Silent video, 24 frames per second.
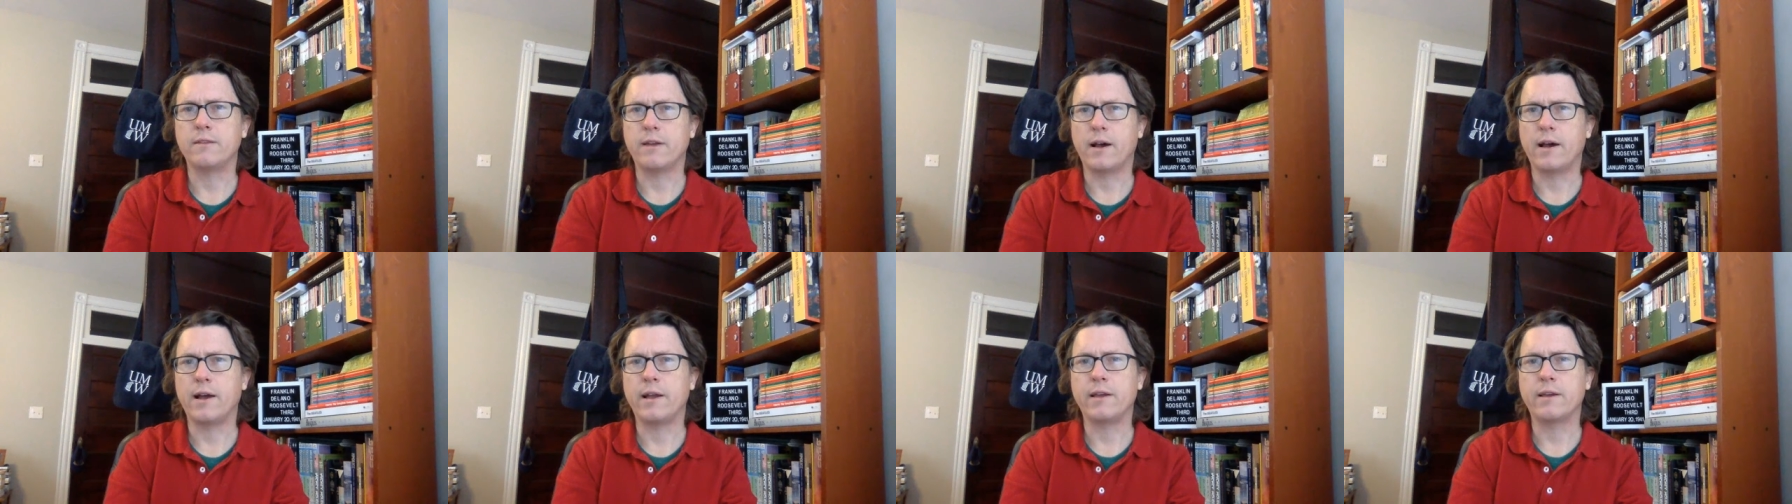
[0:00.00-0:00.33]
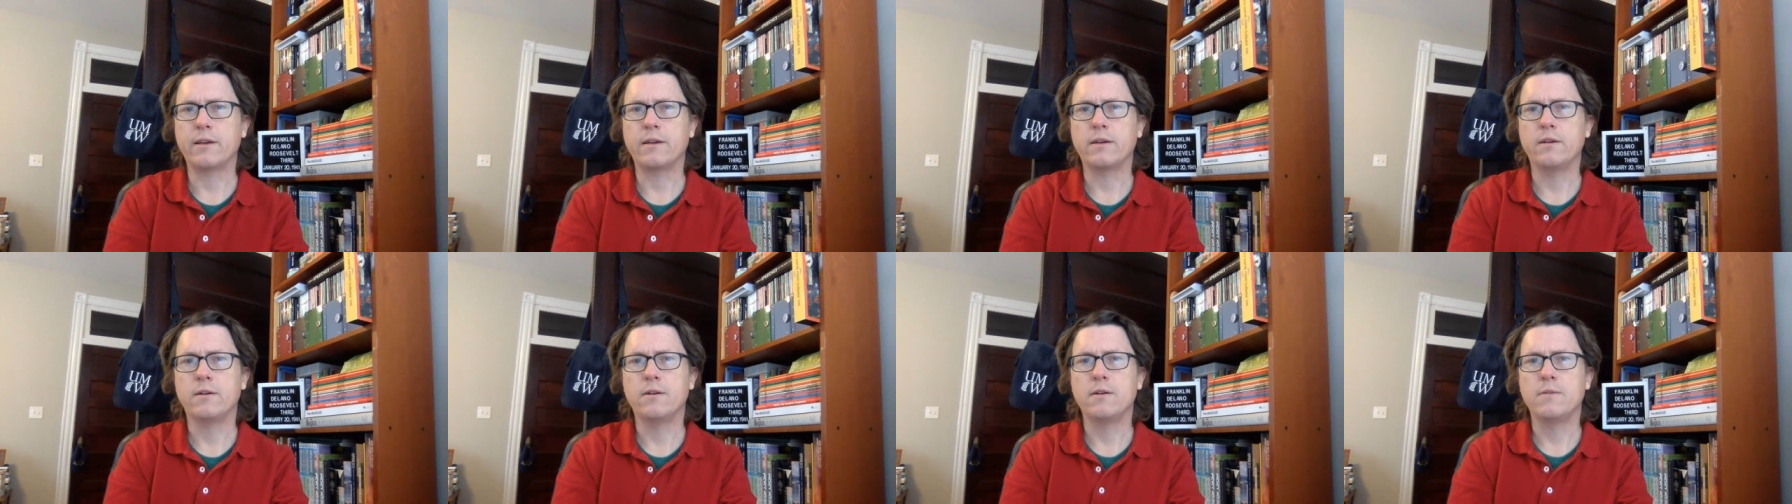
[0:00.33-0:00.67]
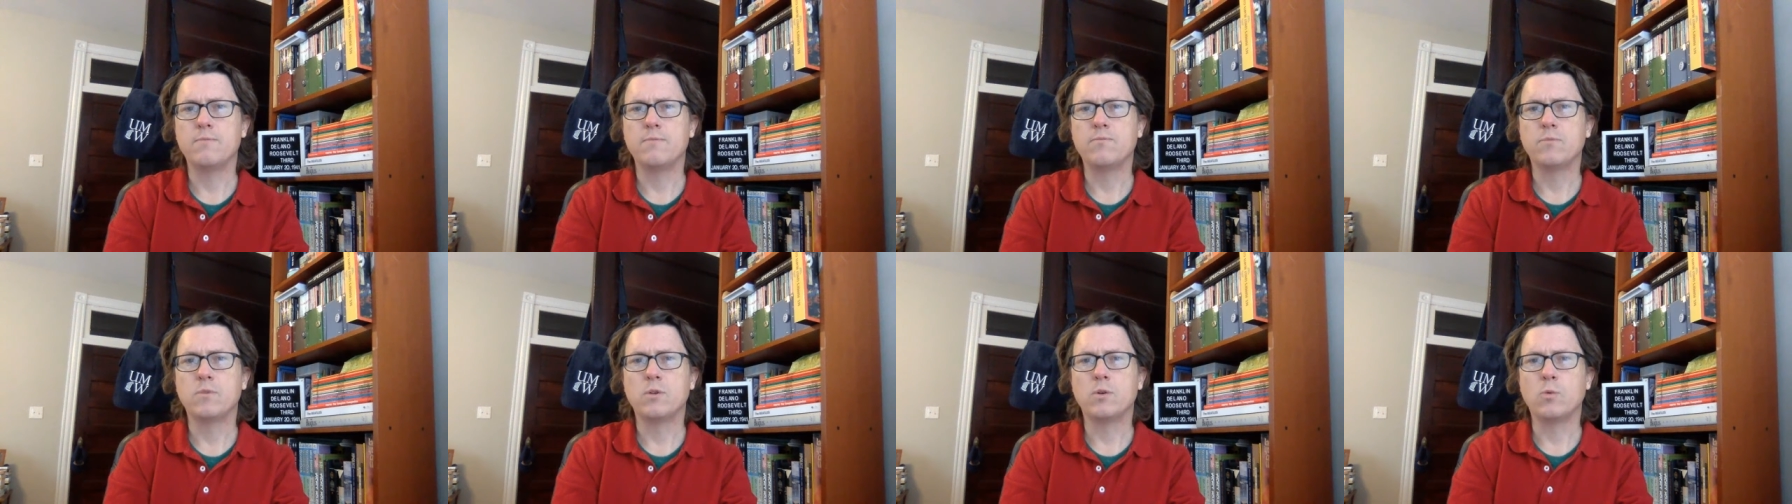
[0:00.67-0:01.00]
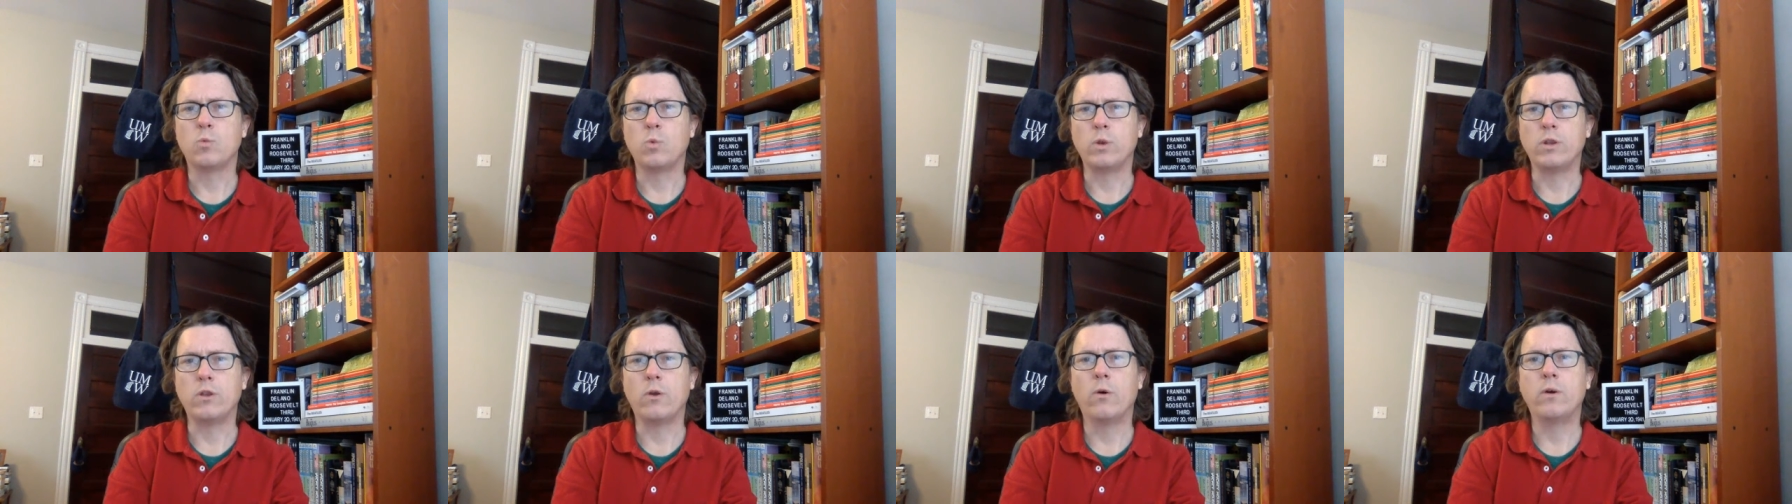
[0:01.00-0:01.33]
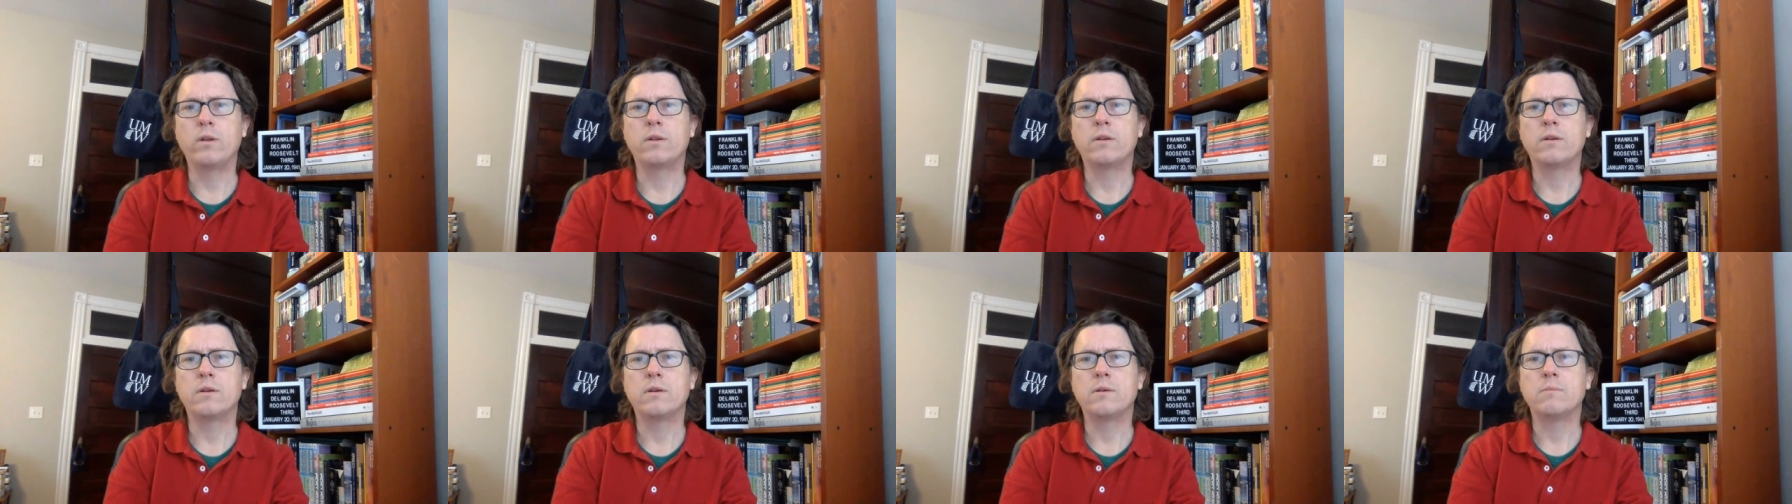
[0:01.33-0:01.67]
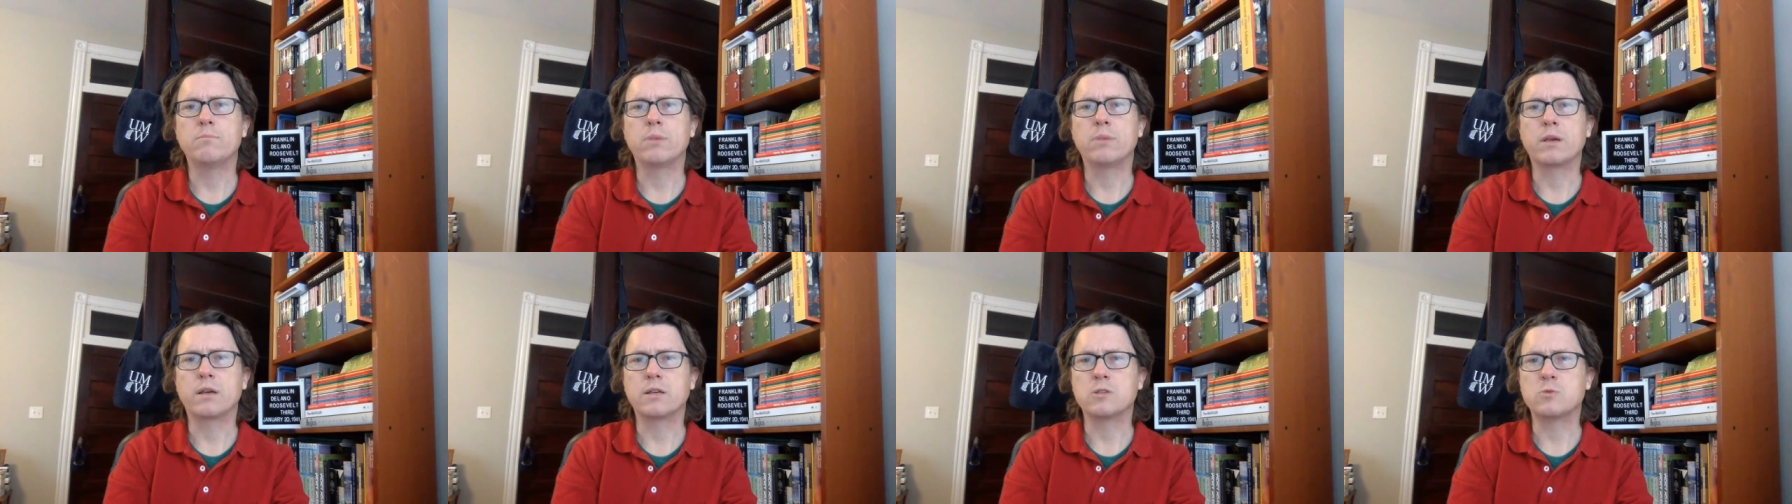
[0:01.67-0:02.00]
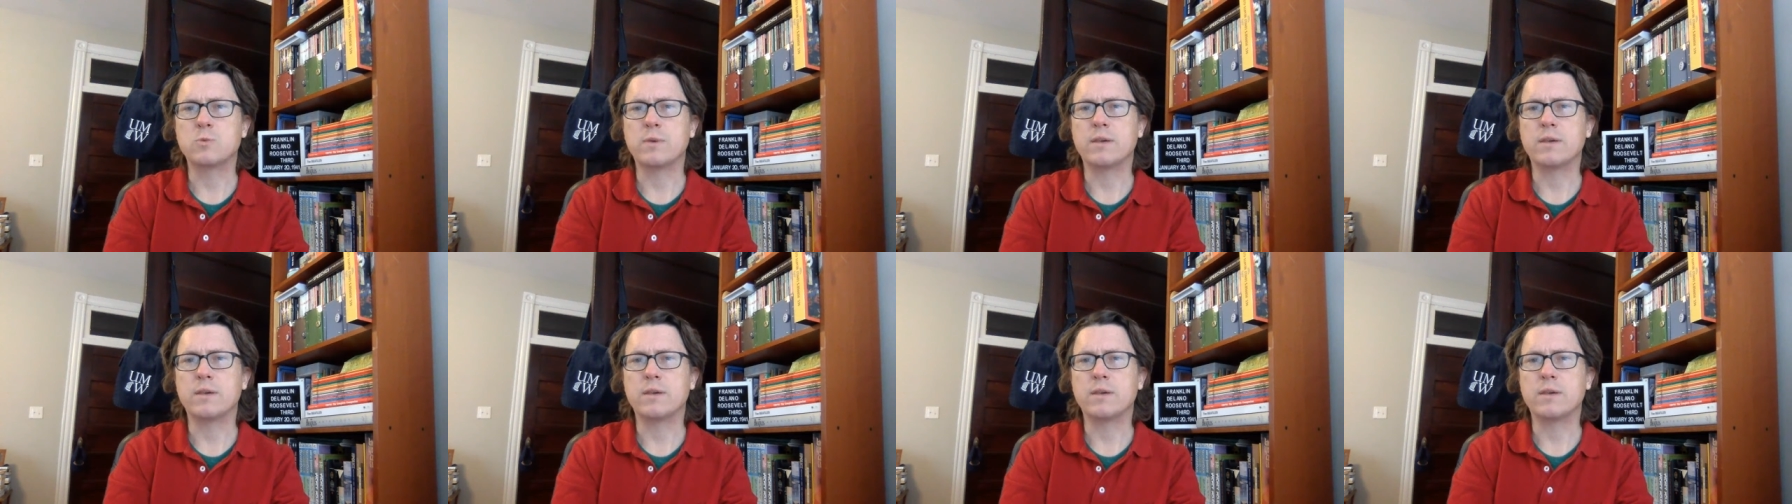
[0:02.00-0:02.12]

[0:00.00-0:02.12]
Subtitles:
dying. We know it because